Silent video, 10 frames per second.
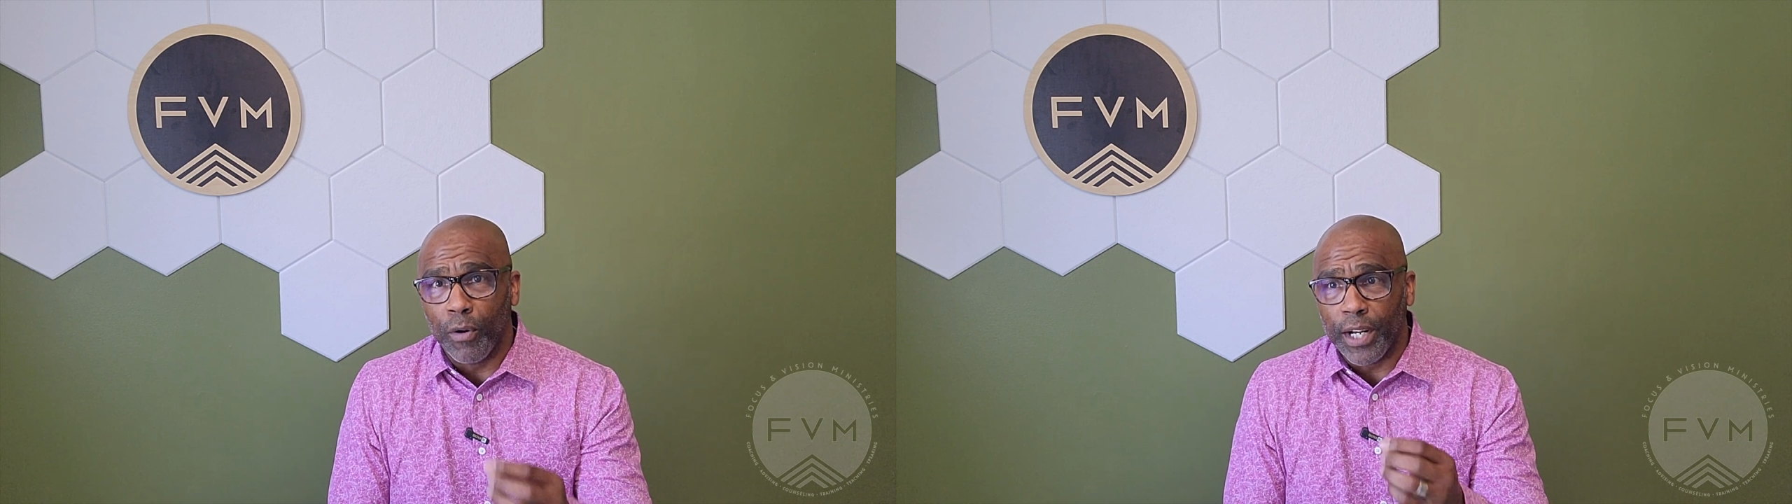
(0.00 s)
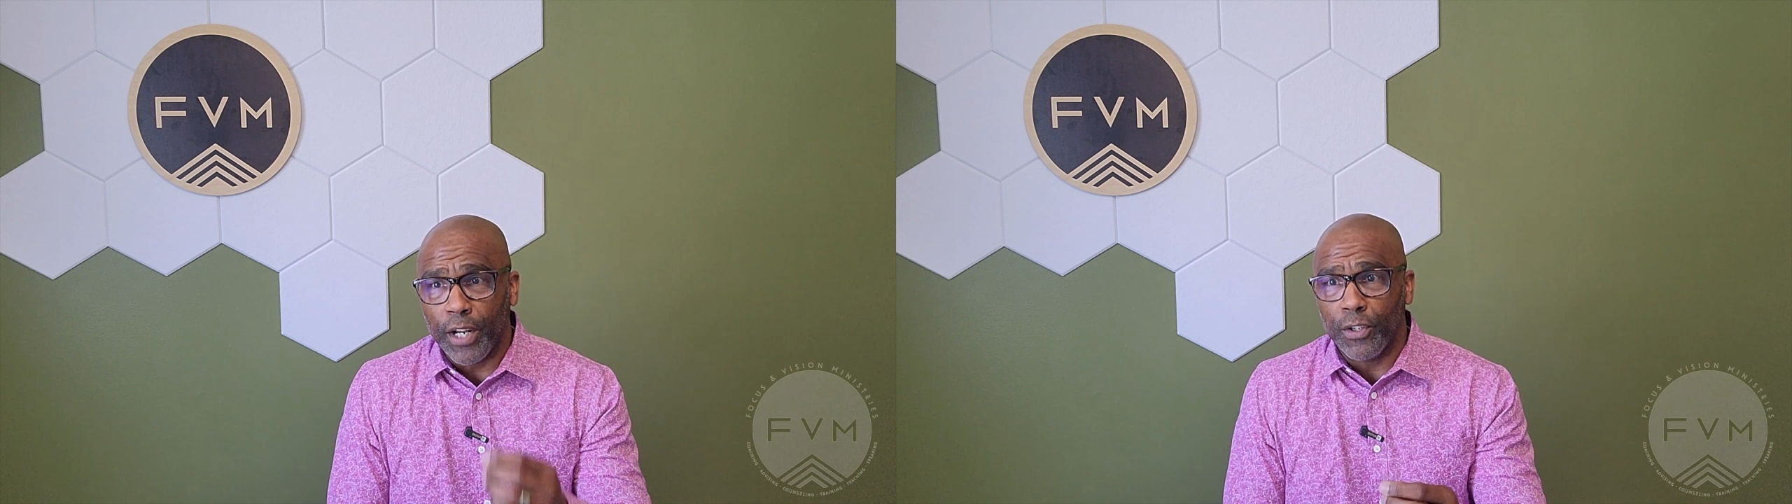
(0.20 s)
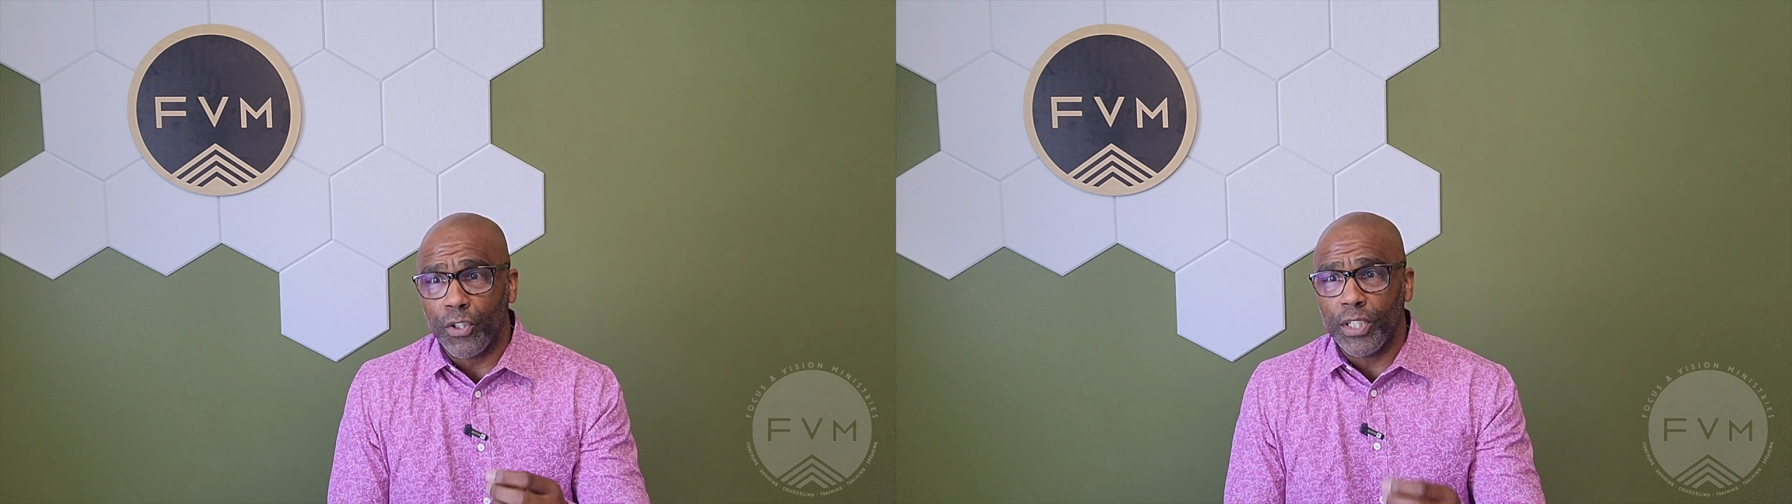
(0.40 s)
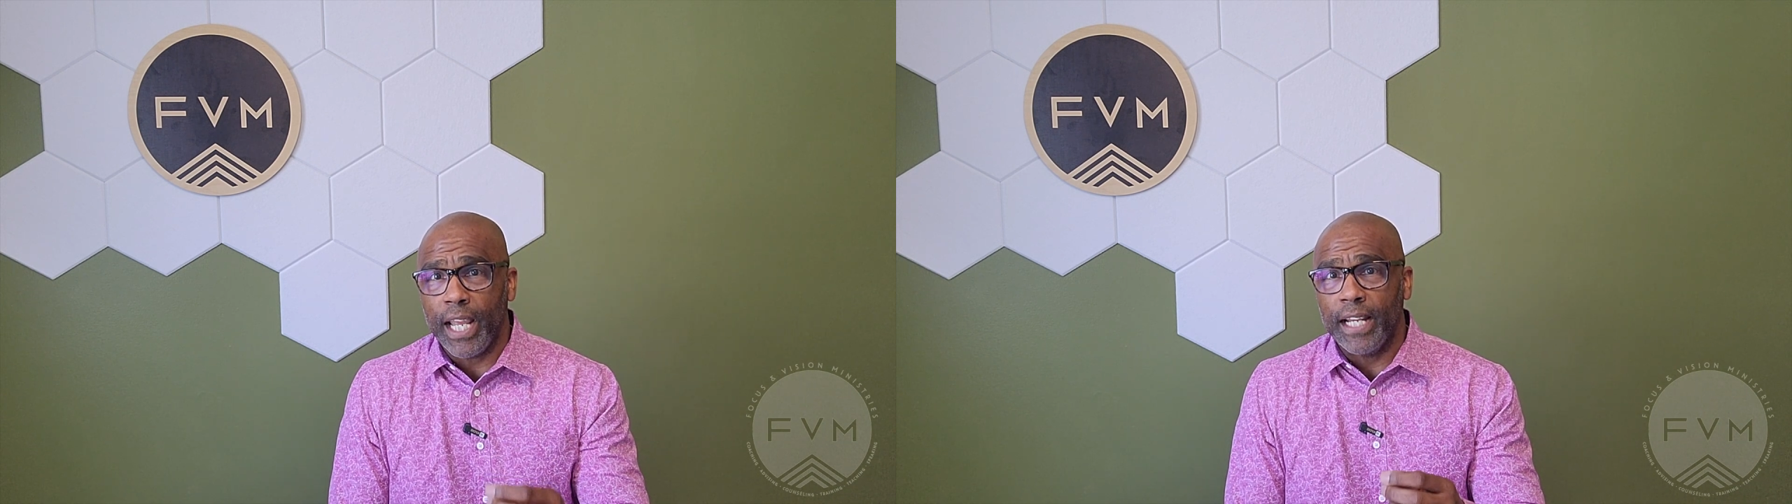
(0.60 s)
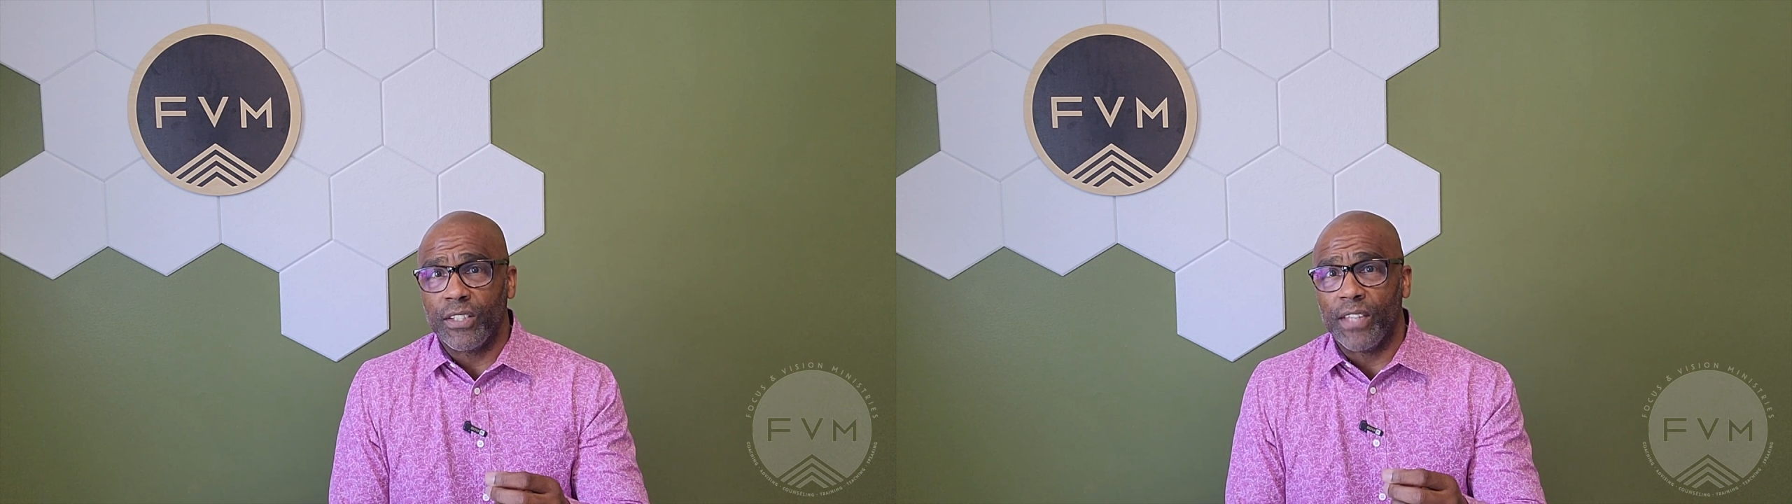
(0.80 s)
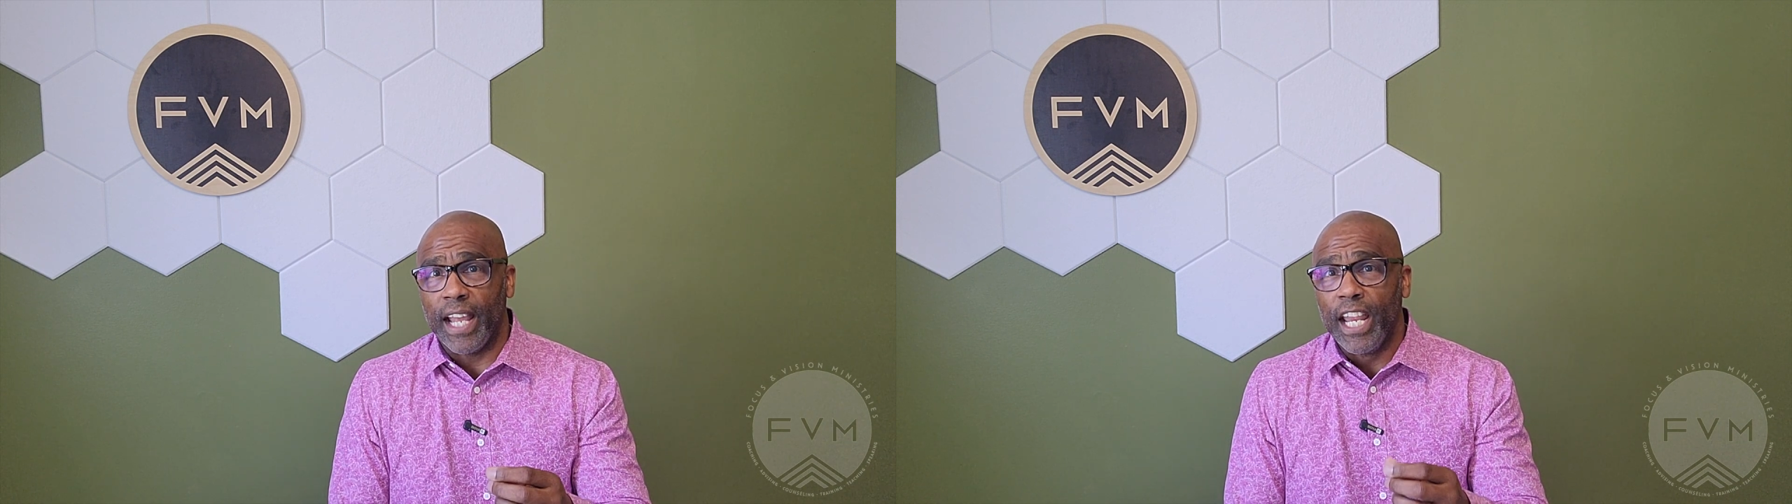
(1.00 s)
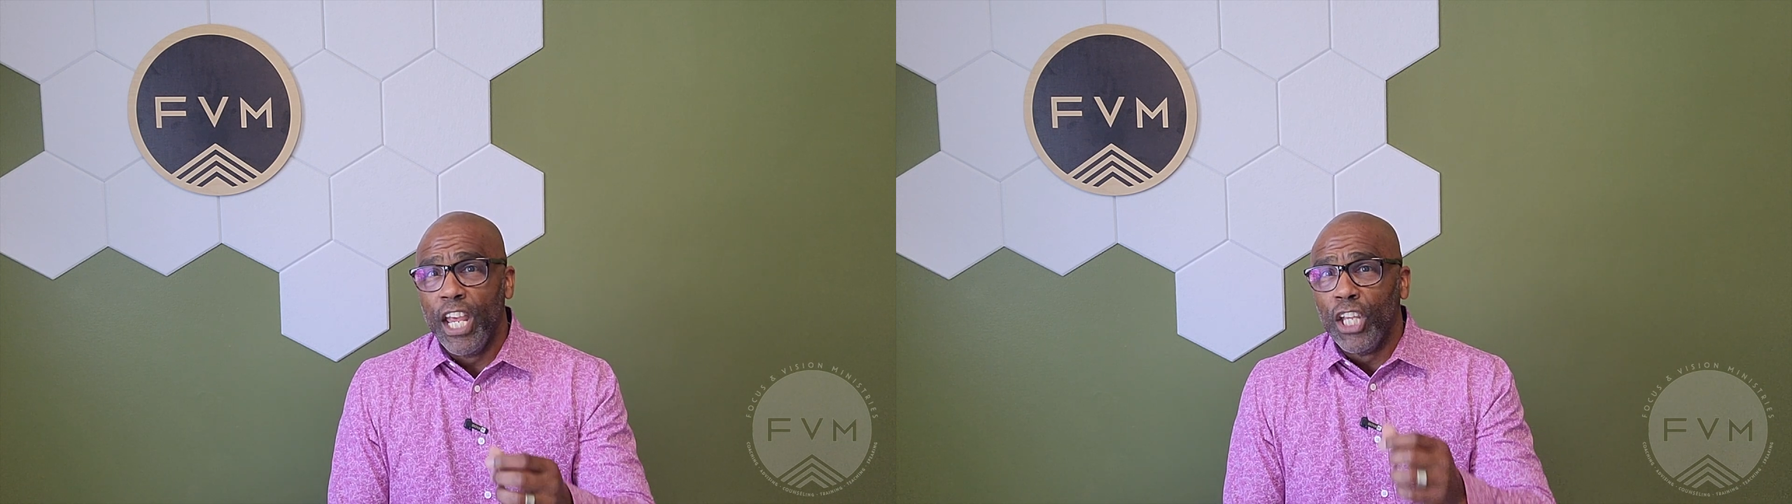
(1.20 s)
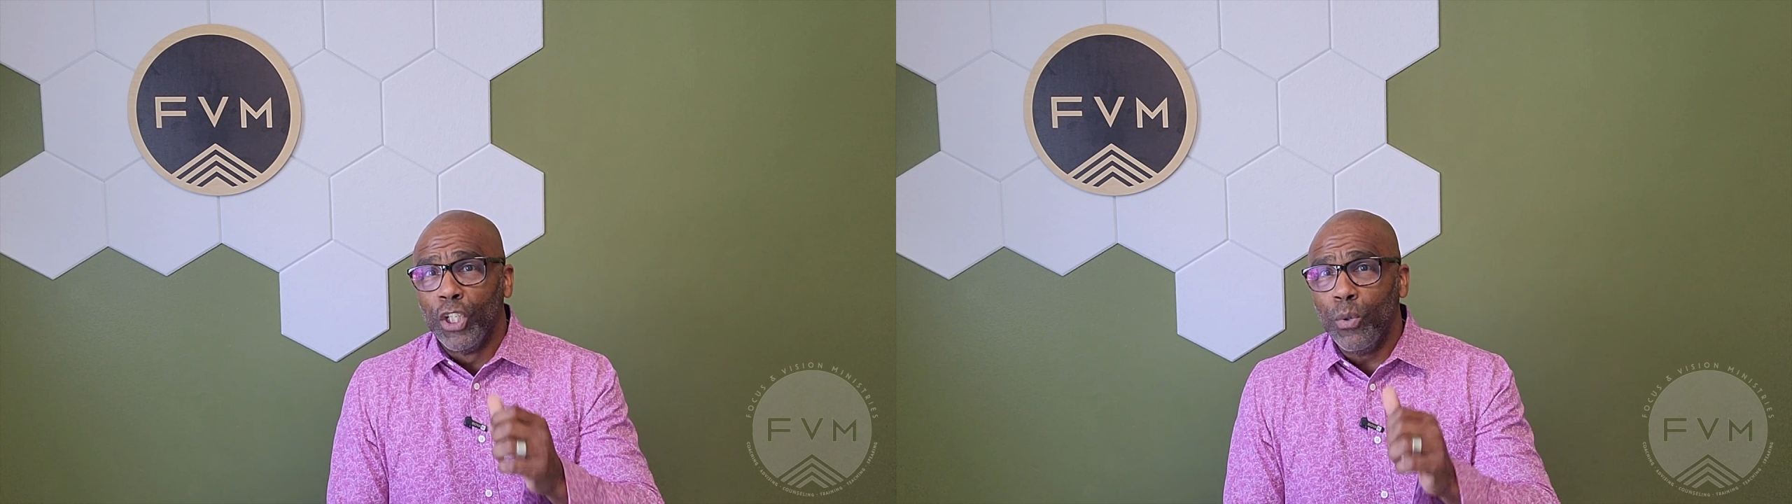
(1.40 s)
and understand is that
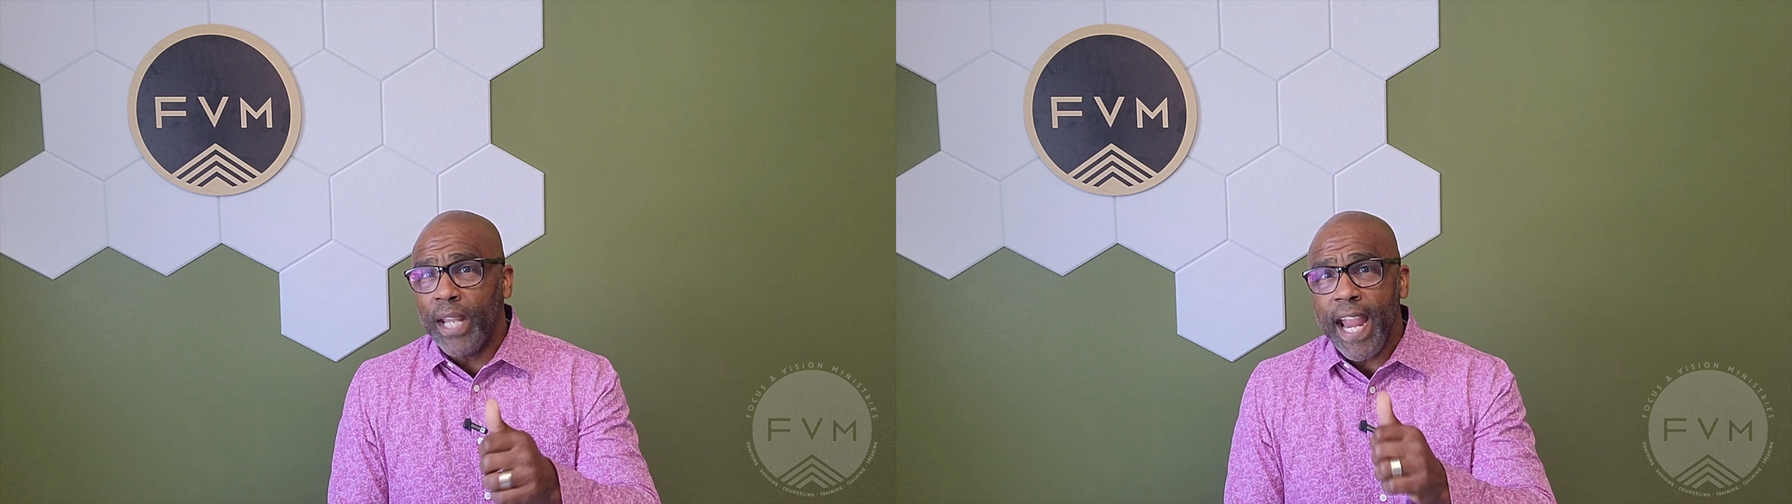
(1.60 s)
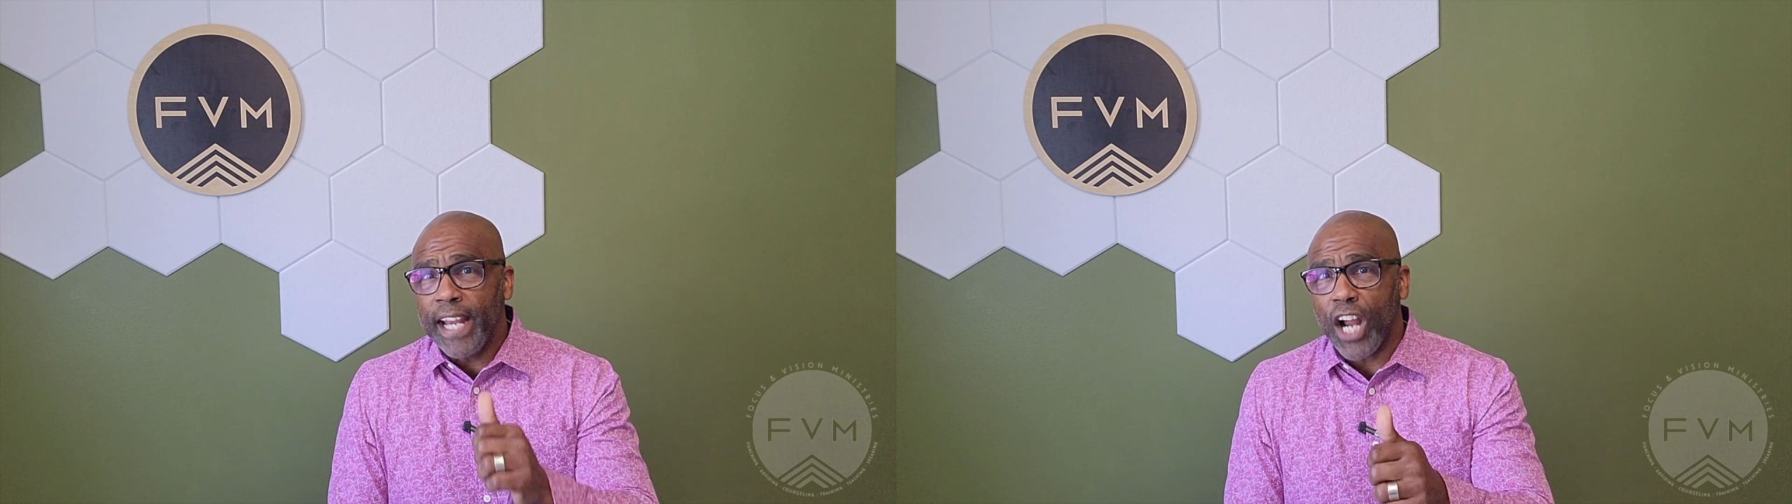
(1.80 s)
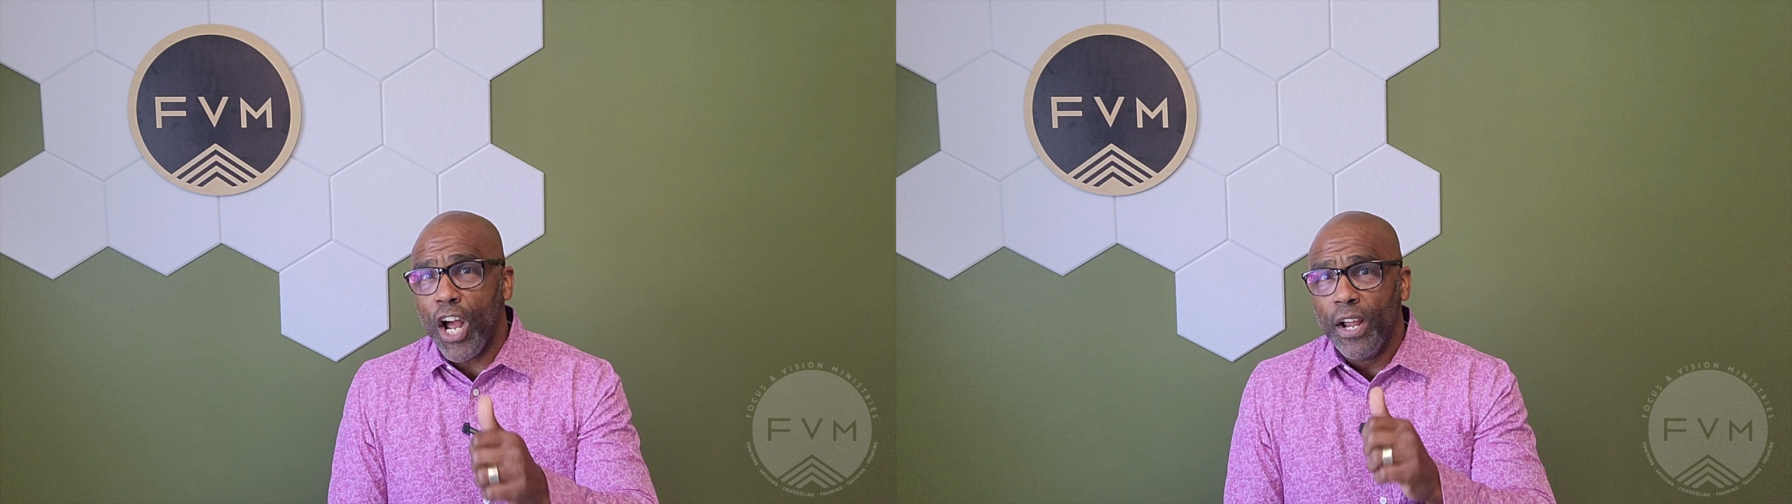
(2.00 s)
you can't